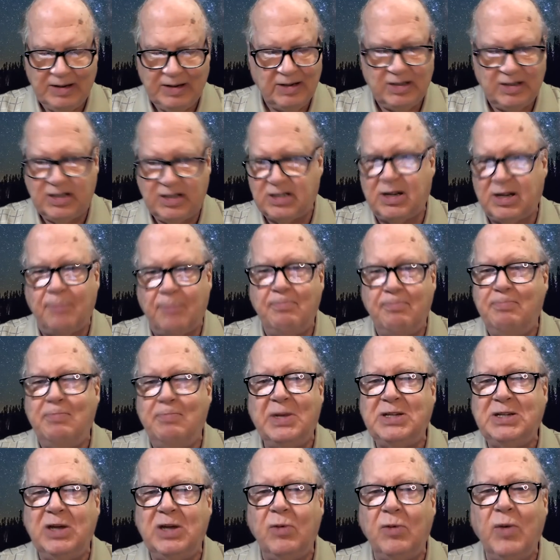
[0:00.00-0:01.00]
just a
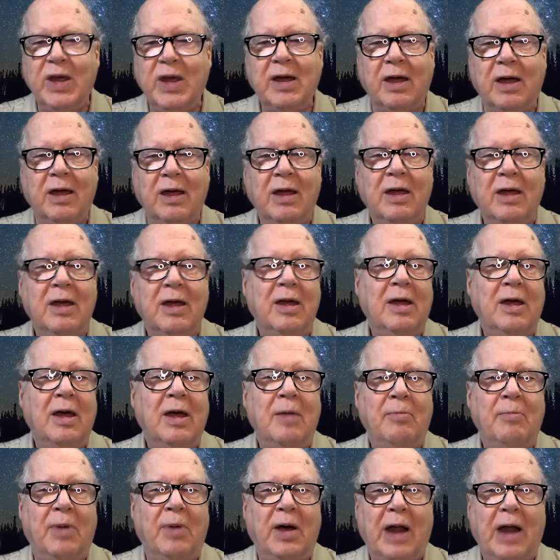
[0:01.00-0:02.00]
busy week,
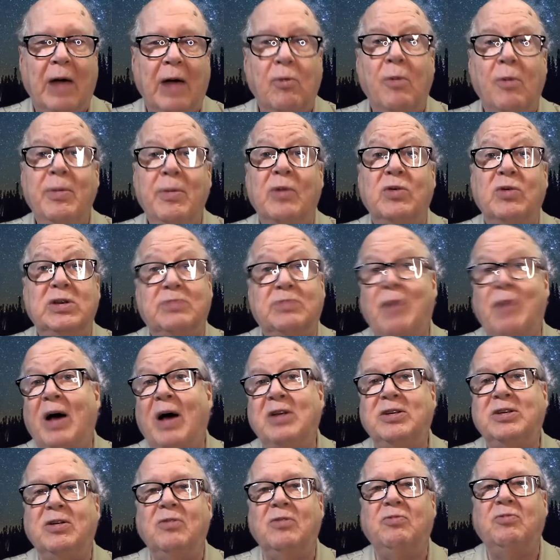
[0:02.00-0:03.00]
but I will be
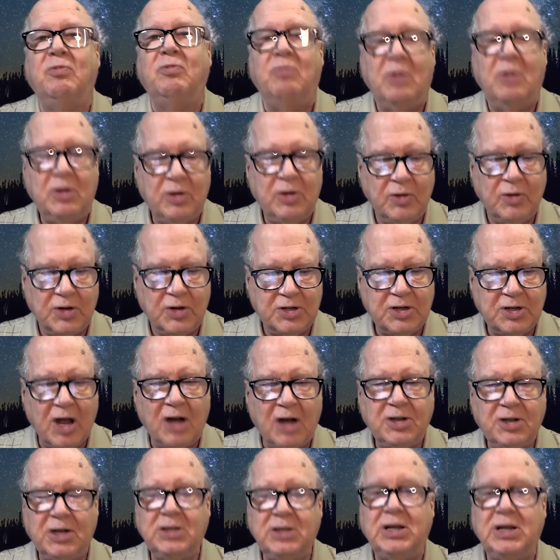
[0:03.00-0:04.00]
responsive to
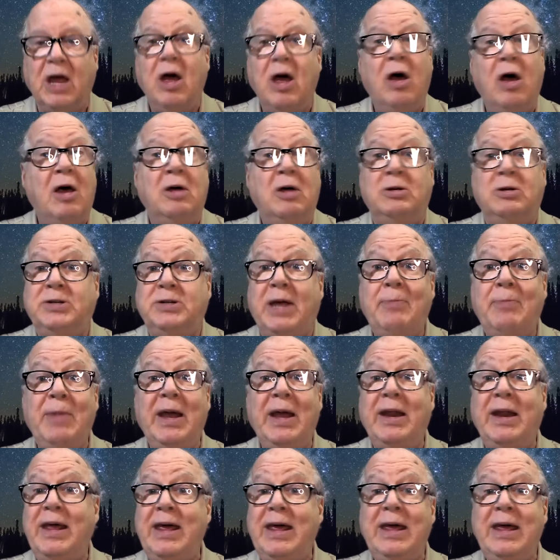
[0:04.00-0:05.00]
discussions. Send me
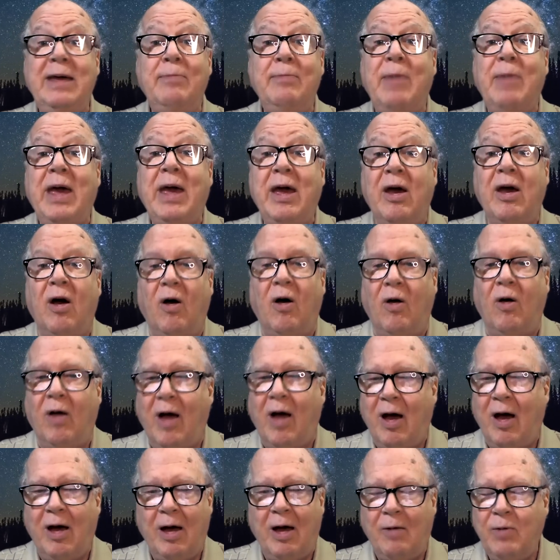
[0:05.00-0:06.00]
an email.
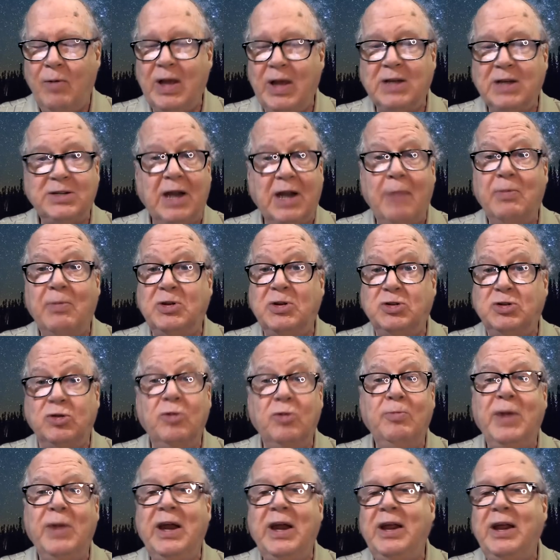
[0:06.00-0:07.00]
We can set up a
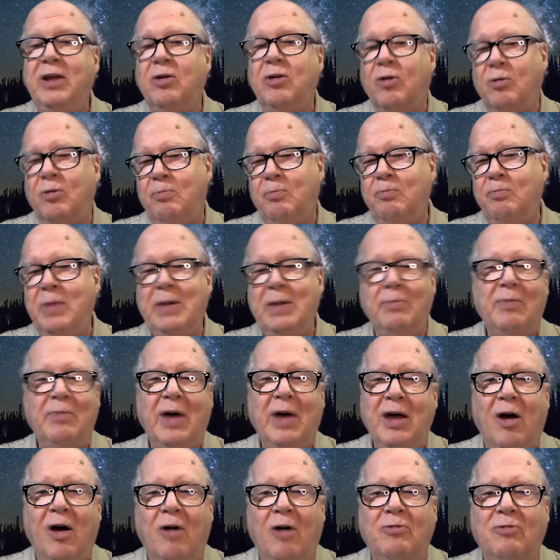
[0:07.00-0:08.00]
Zoom meeting or meet in
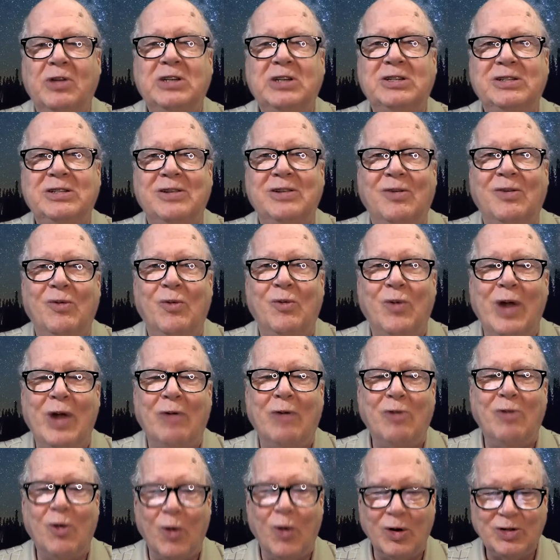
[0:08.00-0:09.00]
my office,
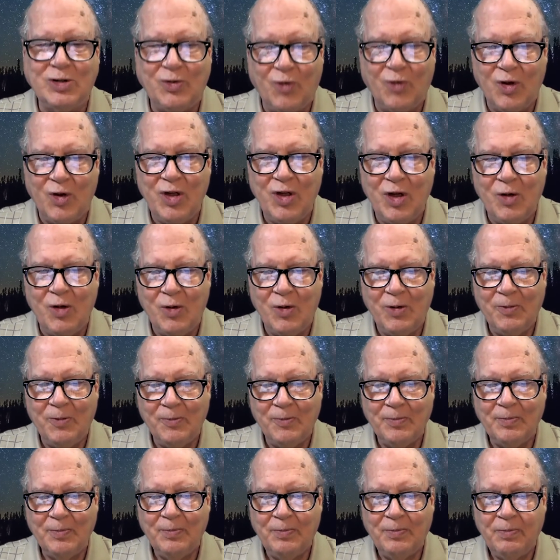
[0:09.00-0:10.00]
whatever works for you.
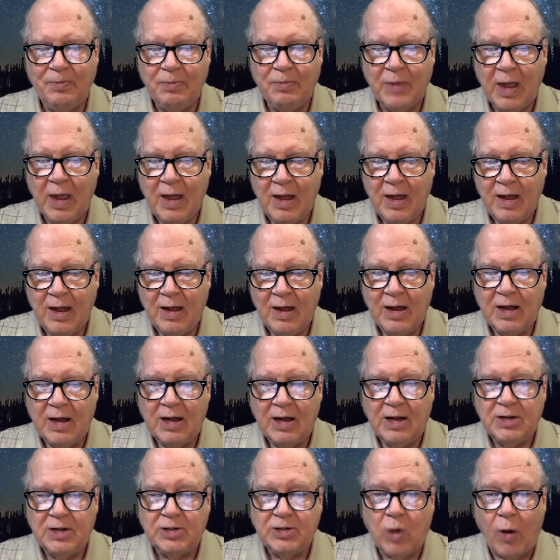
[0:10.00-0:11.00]

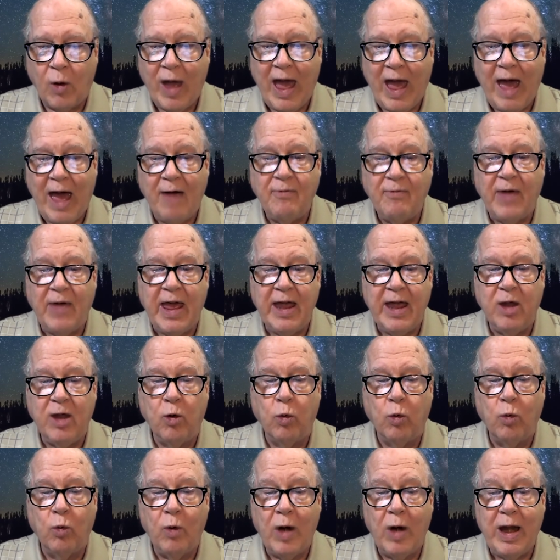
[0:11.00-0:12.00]
So have a
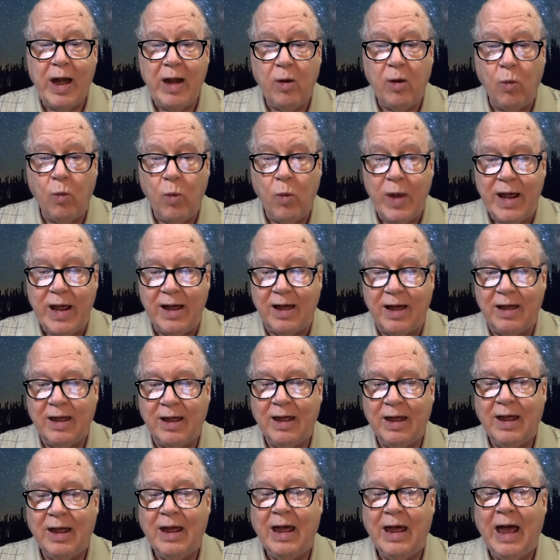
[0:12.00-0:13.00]
great week,
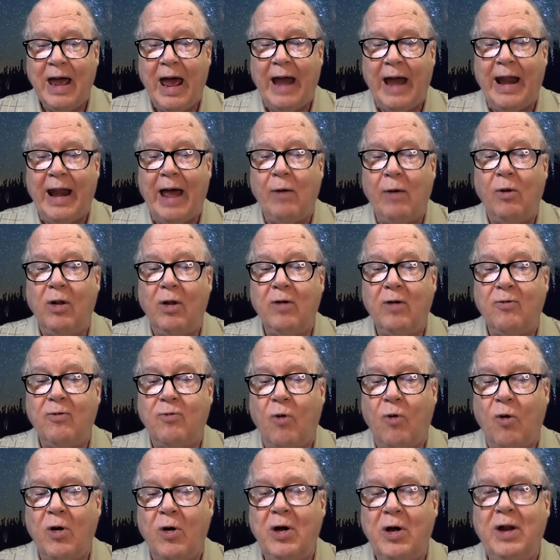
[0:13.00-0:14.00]
and I will look
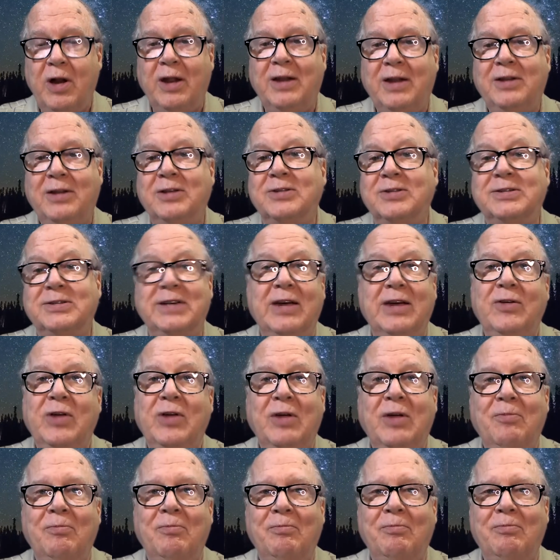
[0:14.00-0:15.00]
forward to seeing
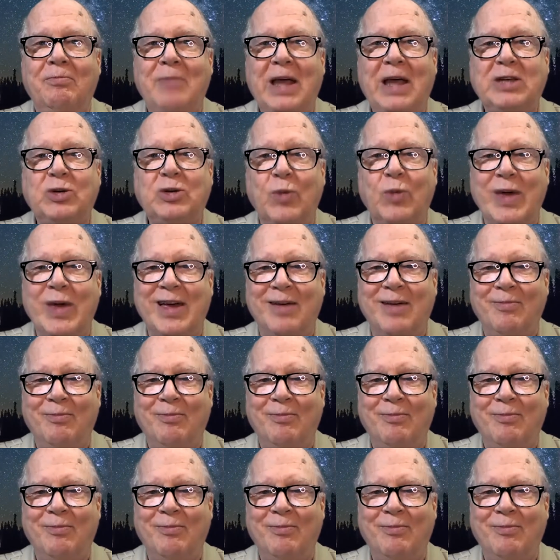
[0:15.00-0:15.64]
you next week.